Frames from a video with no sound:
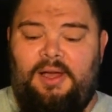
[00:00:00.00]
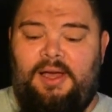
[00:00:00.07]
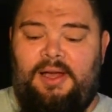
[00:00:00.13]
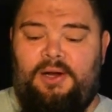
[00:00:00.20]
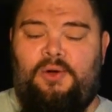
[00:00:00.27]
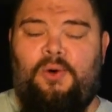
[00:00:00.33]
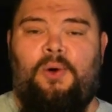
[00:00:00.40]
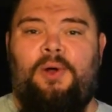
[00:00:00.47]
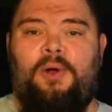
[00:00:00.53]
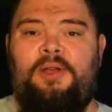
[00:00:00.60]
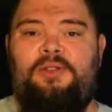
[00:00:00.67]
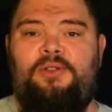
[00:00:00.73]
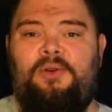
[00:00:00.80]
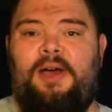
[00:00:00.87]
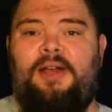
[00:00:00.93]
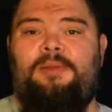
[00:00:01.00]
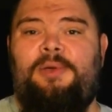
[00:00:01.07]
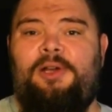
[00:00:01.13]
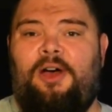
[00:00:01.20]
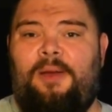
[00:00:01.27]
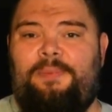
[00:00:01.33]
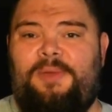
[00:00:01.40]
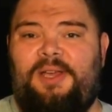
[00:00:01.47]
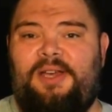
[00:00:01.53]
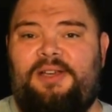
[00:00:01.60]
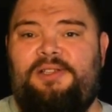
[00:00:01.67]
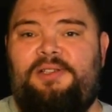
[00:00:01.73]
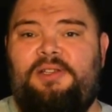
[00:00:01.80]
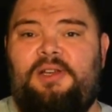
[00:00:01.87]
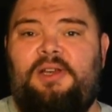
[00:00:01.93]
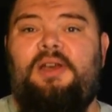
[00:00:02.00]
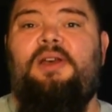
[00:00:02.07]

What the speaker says: And according to Element Optics,